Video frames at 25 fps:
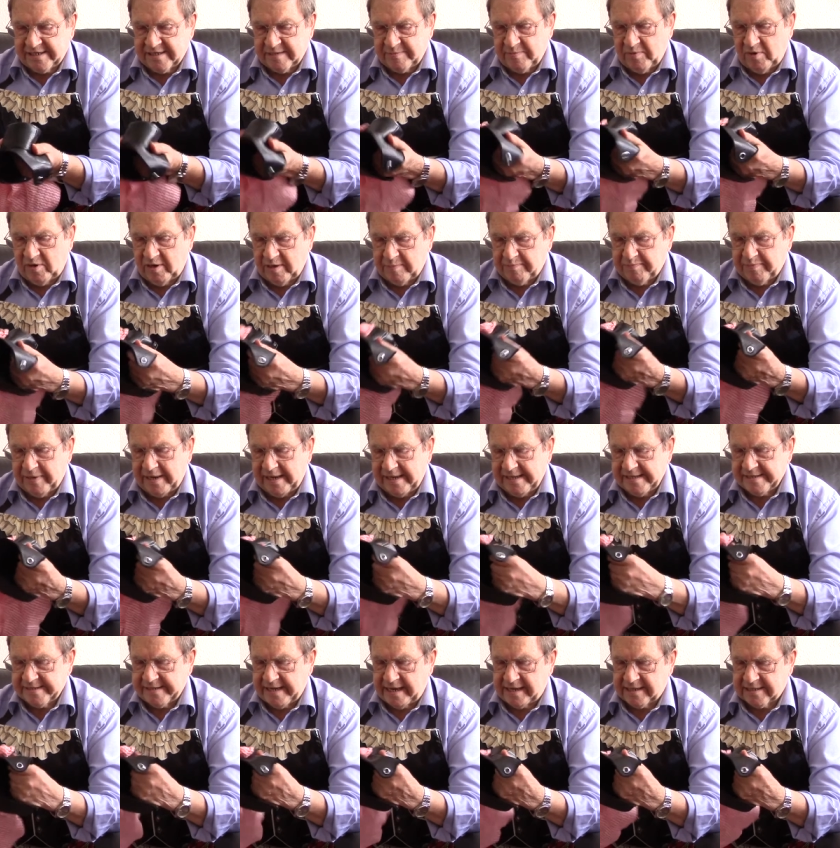of my
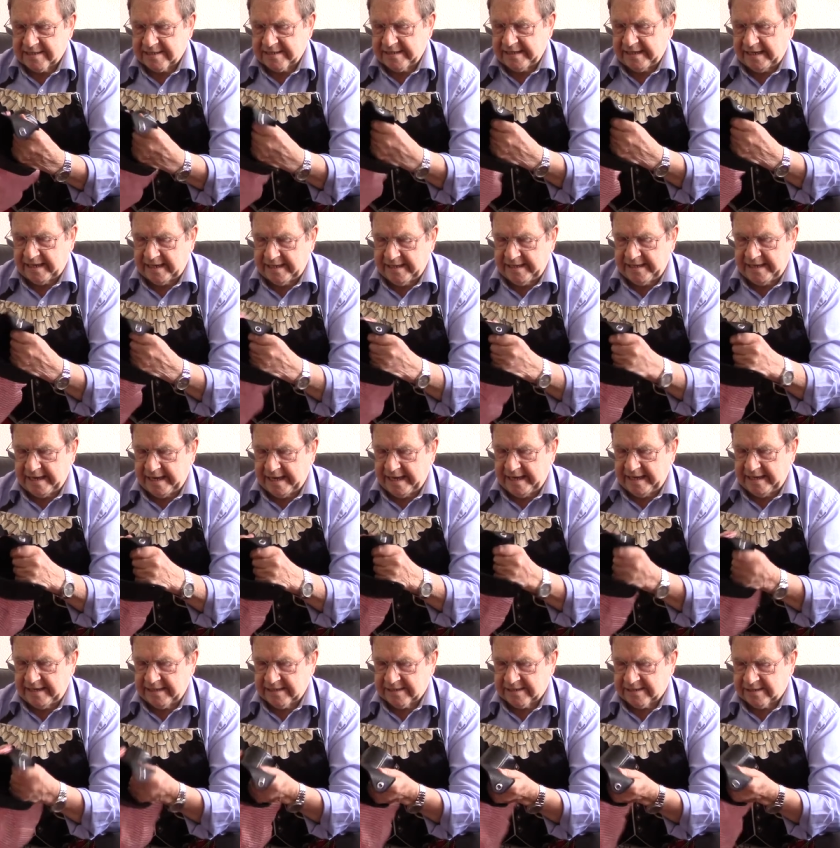Pentax
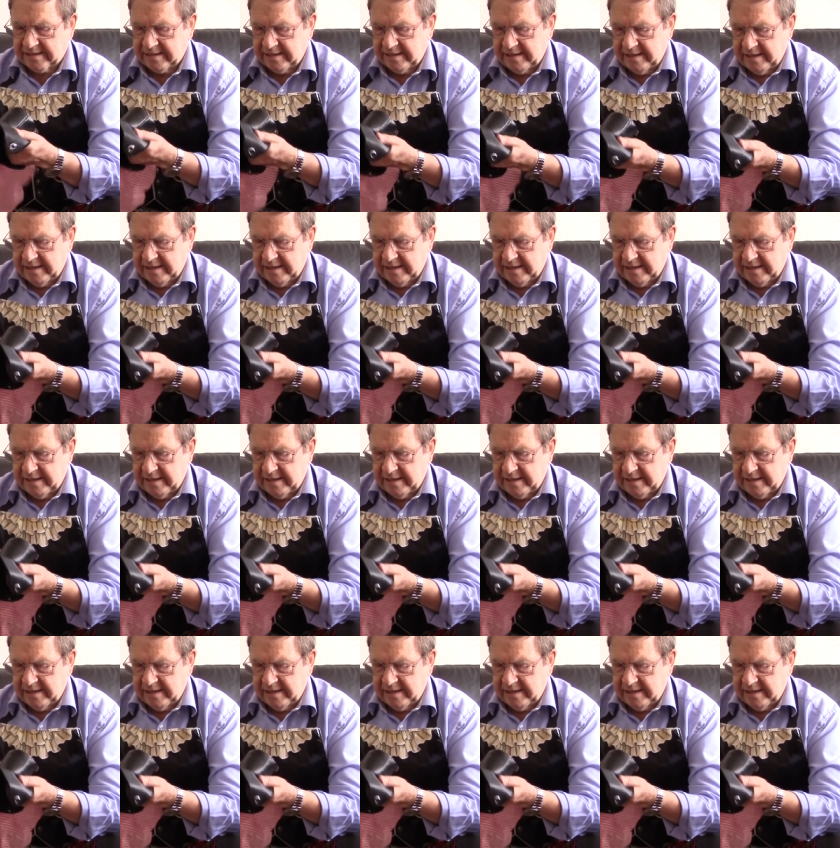KX.